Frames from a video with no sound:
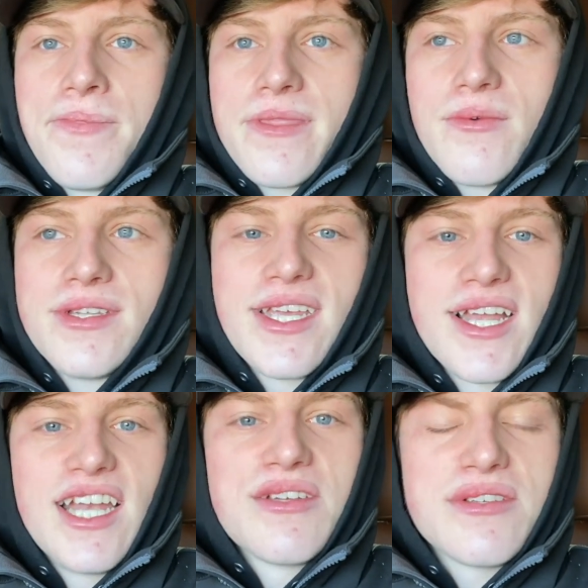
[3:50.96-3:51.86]
once I
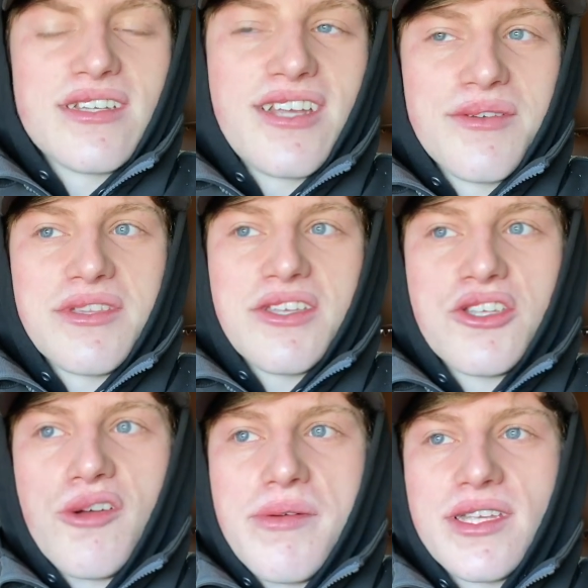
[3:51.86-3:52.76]
got done with the
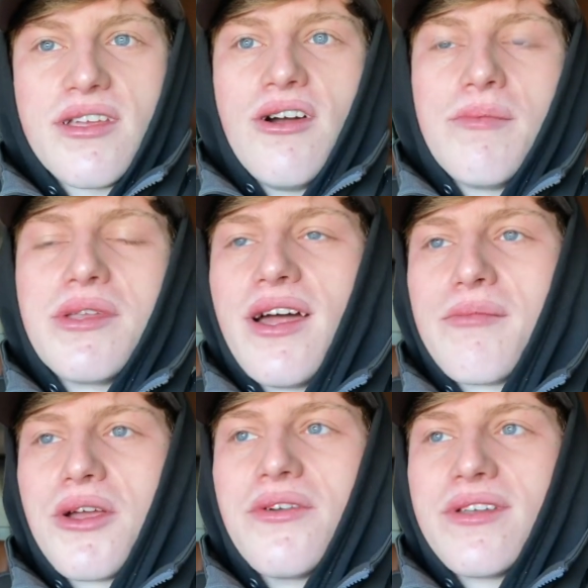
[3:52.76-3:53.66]
soap, I was like, "Oh, I'm done.
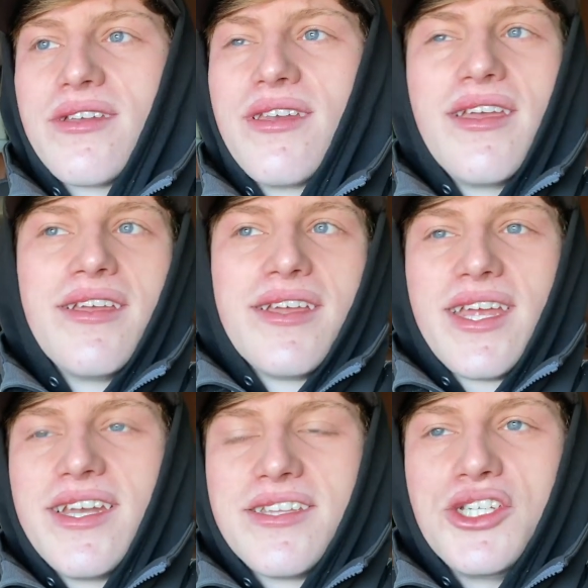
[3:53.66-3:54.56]
I'm going in."
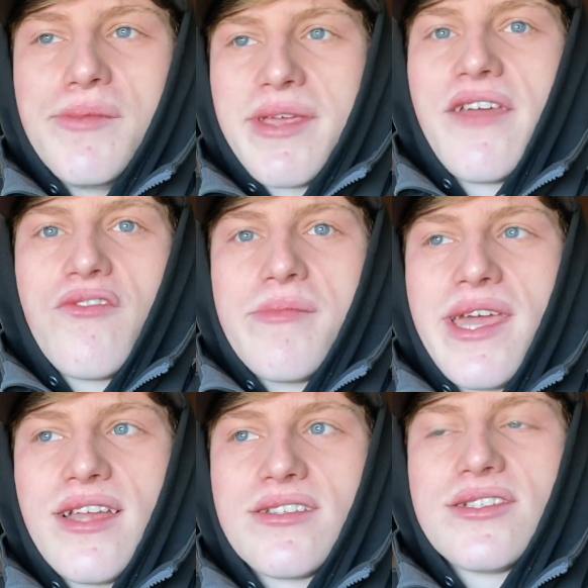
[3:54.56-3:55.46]
Getting in the Jeep, I can't feel my
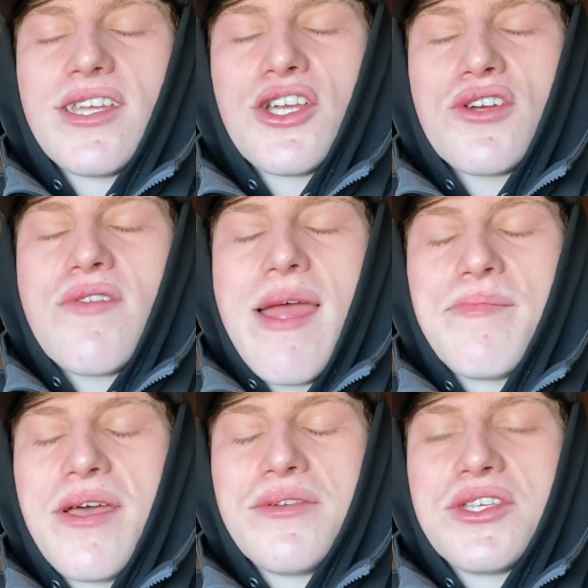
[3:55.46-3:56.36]
hands. So I was like, crap,
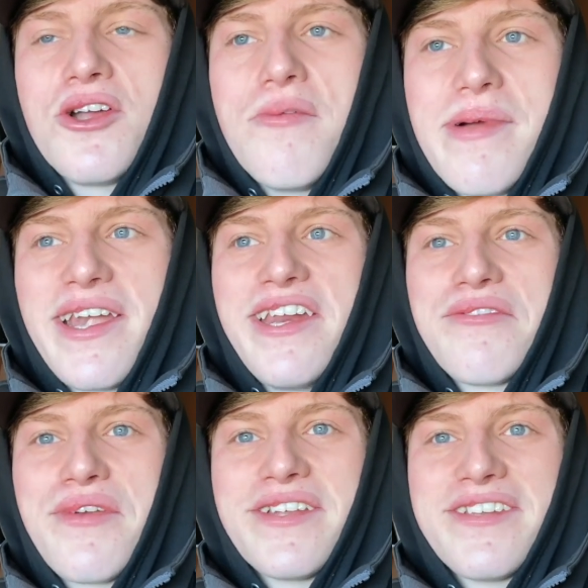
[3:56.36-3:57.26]
that was soap. I need to
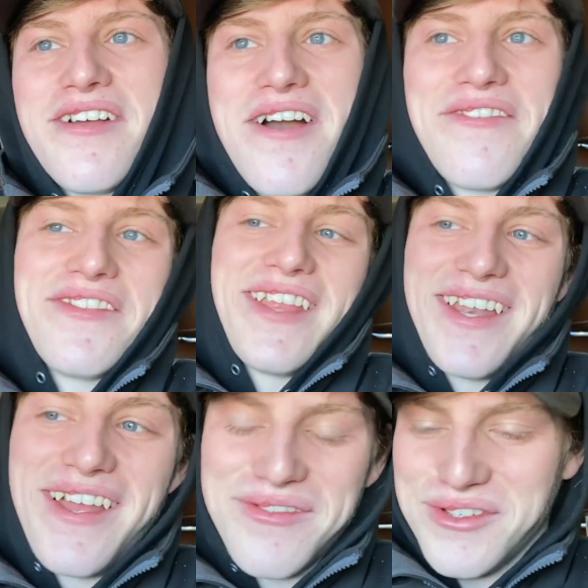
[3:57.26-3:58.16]
rinse it off. And
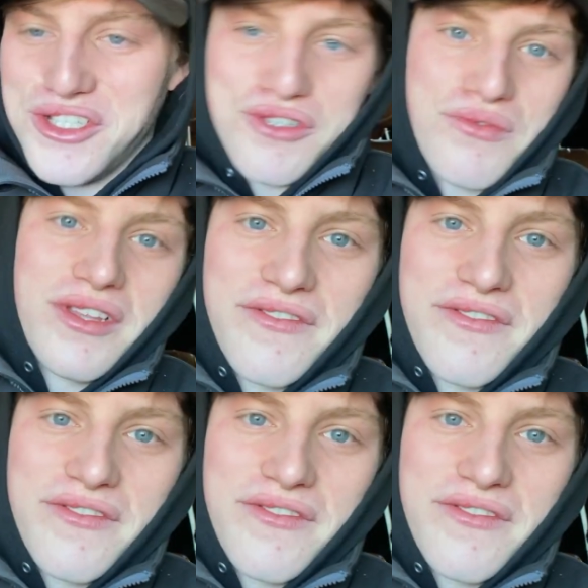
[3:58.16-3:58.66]
then I'm just really